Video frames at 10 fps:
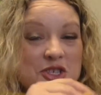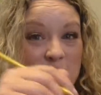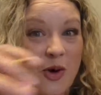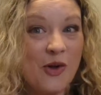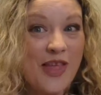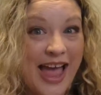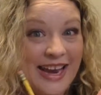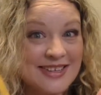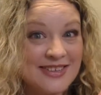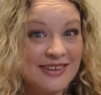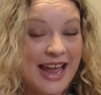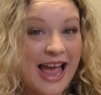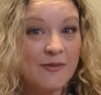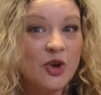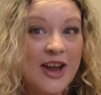Do all that,
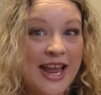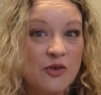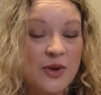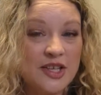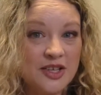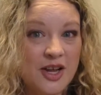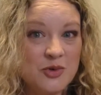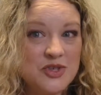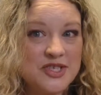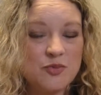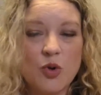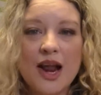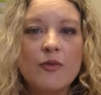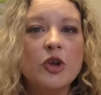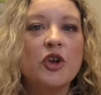have your handwritten notes,
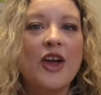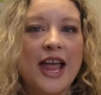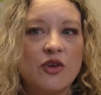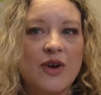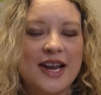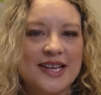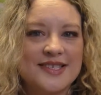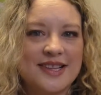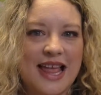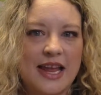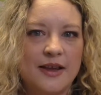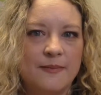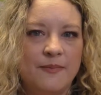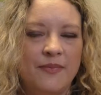whatever your handwriting is like,